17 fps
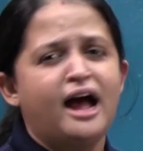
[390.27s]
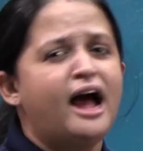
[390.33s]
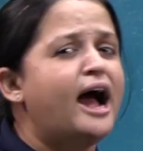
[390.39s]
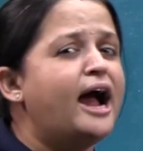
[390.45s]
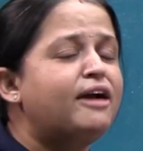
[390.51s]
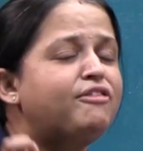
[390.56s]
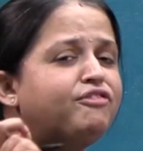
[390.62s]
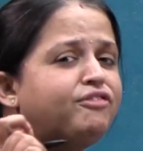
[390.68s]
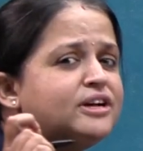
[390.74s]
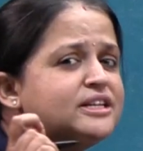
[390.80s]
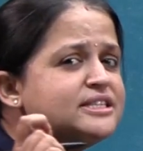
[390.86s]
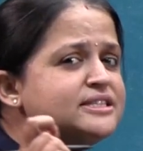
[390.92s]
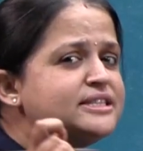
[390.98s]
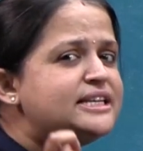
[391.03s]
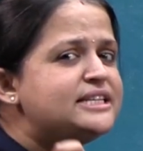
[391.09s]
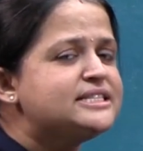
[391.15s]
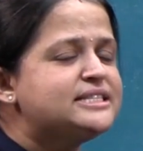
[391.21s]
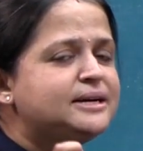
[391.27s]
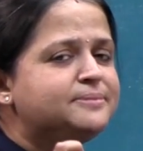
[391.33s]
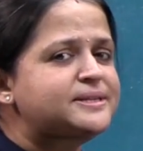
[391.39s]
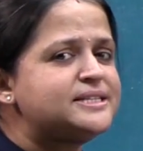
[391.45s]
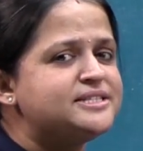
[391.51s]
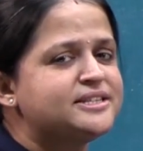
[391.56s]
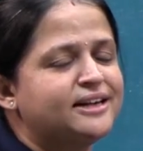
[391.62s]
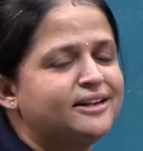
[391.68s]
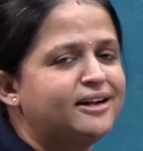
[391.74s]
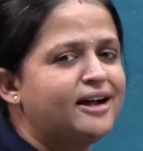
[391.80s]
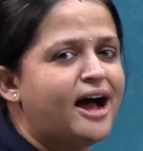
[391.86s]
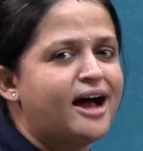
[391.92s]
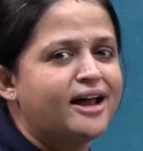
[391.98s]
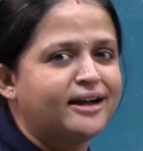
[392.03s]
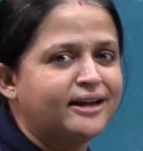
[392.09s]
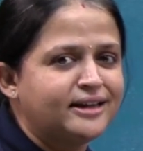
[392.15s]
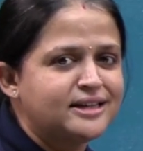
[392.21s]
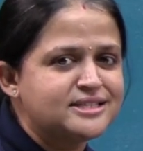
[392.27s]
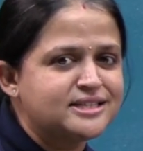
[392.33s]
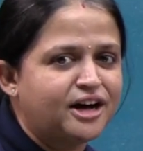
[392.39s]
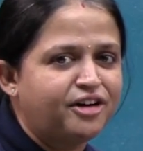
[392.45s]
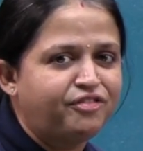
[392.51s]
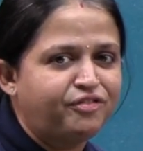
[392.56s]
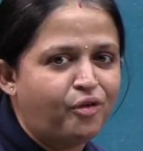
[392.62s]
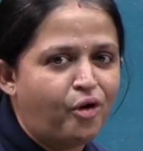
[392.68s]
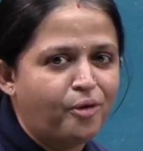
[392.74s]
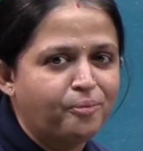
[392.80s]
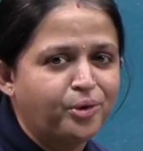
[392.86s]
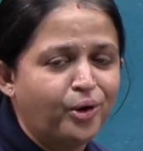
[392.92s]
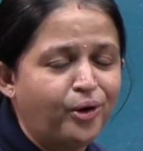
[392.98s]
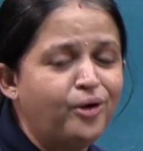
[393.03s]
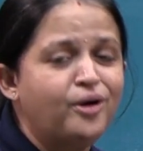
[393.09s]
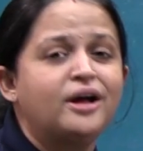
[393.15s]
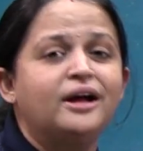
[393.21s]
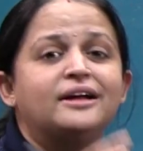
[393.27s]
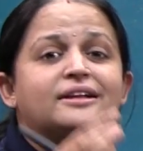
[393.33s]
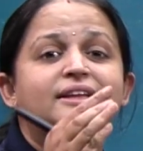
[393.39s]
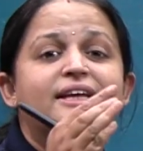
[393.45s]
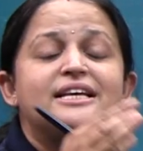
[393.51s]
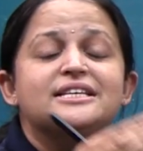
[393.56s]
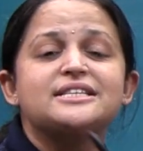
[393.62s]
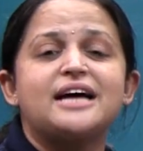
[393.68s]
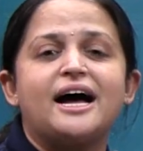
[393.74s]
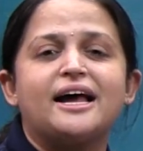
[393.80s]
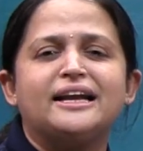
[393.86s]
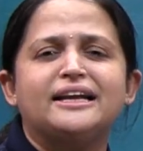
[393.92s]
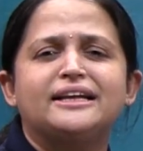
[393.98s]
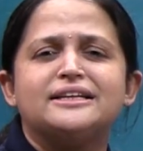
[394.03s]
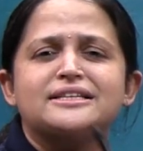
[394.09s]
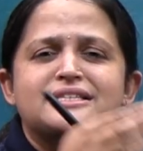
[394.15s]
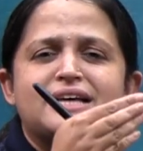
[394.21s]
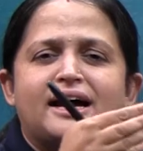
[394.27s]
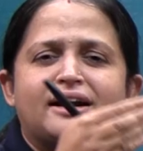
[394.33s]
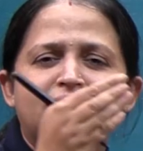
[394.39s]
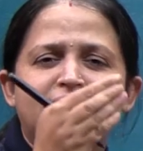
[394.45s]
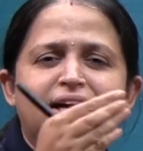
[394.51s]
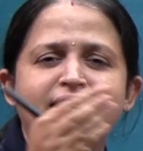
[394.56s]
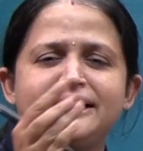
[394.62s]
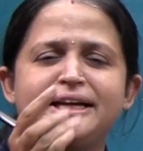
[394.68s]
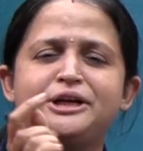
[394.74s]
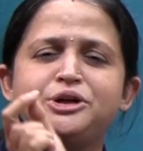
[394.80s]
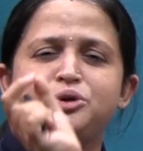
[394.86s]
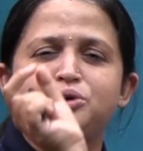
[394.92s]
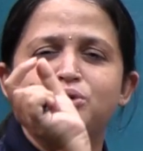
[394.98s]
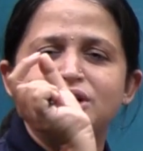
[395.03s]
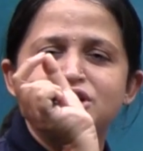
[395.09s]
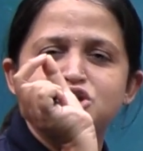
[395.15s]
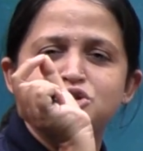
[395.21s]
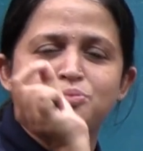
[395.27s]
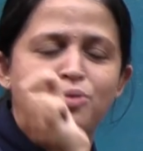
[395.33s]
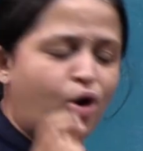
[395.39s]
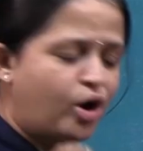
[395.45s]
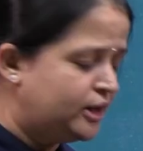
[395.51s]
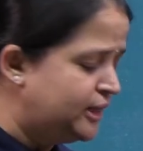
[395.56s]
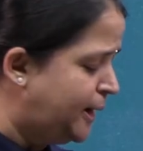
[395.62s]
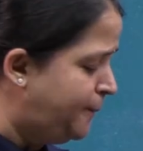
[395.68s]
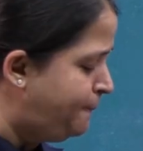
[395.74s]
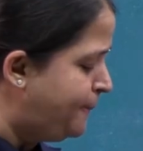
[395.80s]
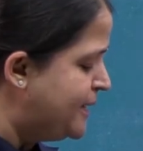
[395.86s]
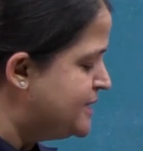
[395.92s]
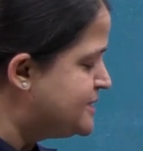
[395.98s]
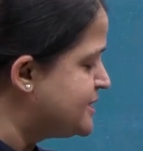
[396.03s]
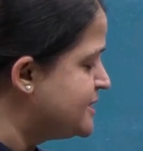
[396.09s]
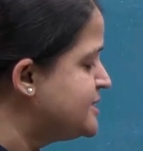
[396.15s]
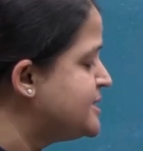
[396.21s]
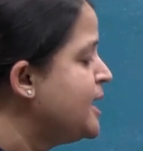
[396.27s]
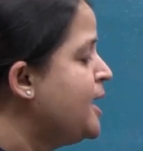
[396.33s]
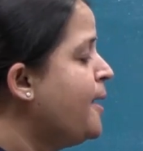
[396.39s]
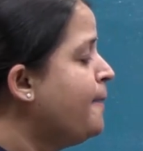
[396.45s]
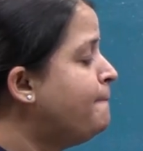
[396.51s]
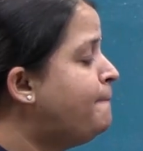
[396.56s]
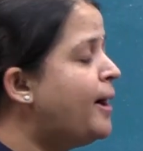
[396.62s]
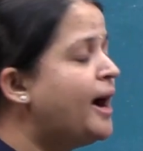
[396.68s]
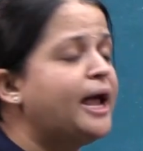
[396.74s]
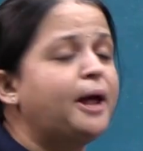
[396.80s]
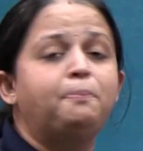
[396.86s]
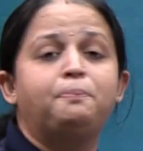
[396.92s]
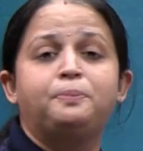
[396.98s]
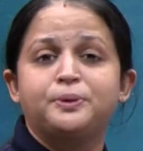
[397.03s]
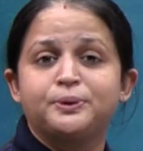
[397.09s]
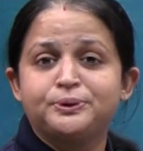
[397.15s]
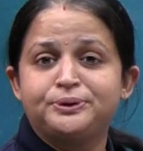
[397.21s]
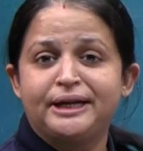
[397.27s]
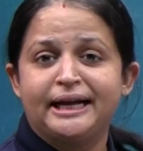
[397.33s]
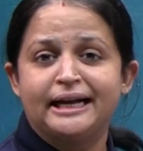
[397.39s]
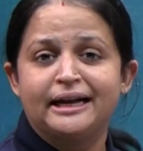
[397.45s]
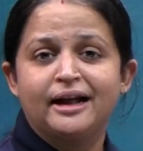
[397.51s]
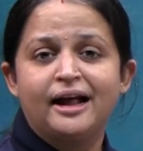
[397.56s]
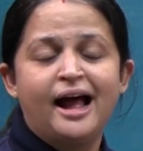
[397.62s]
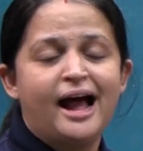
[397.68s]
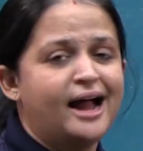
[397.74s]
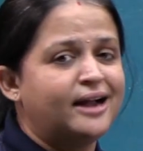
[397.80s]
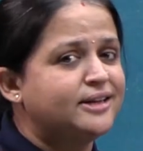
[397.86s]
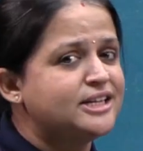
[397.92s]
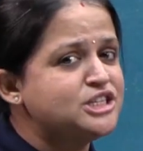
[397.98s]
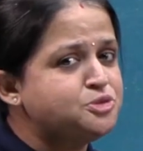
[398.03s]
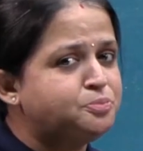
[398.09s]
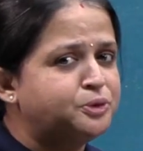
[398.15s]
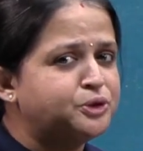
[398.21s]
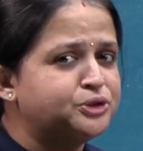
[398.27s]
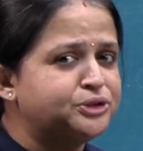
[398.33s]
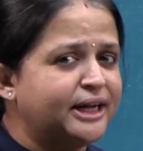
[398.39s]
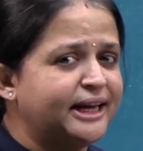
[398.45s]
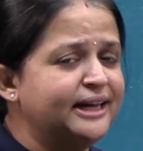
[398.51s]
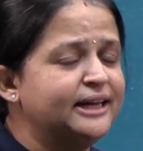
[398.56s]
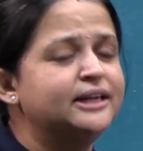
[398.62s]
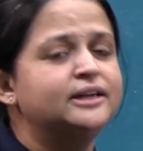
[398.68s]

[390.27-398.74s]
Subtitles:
And once these double-stranded RNAs are formed, these RNAs are cut into a smaller pieces by a protein. And this protein